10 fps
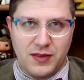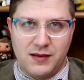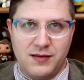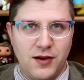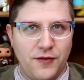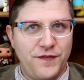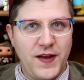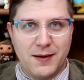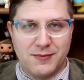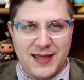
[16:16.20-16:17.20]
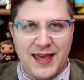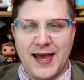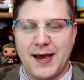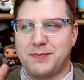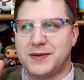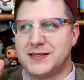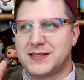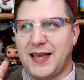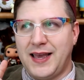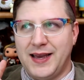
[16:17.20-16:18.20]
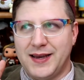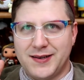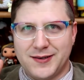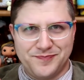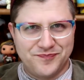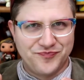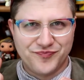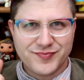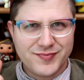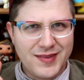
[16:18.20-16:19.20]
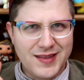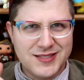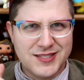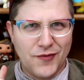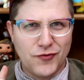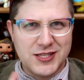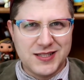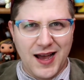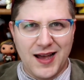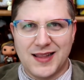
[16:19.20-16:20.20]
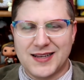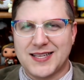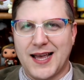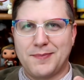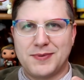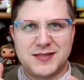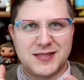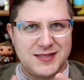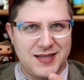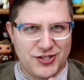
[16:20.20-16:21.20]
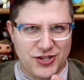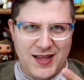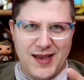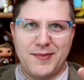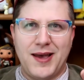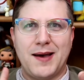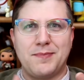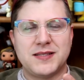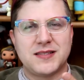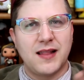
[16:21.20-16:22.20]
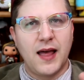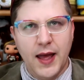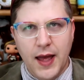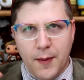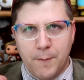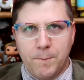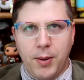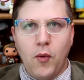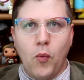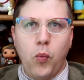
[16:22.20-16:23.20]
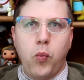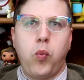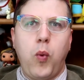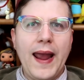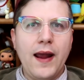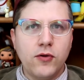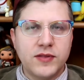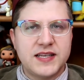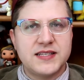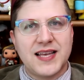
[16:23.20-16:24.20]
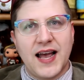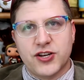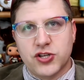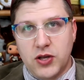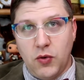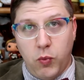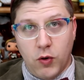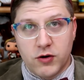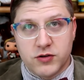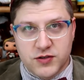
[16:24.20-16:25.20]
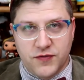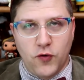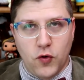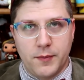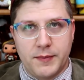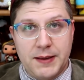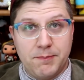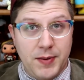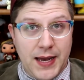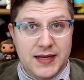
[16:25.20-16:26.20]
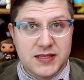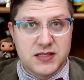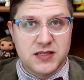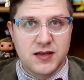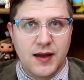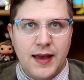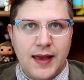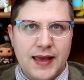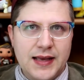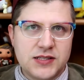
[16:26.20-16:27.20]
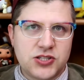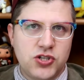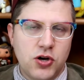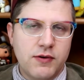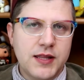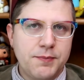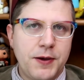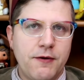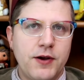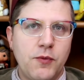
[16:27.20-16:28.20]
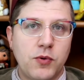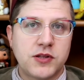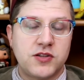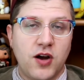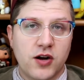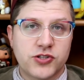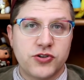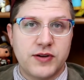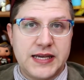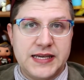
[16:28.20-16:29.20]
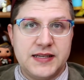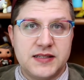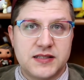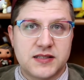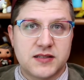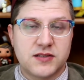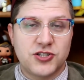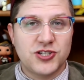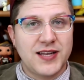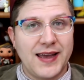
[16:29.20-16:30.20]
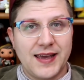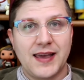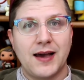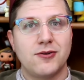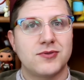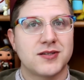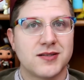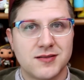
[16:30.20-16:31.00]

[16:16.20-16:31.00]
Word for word: you know, family happens, and stuff with the Daleks happens, and Tasha Lem happens. But where this actually works for me best is during the period where the Doctor is just hanging out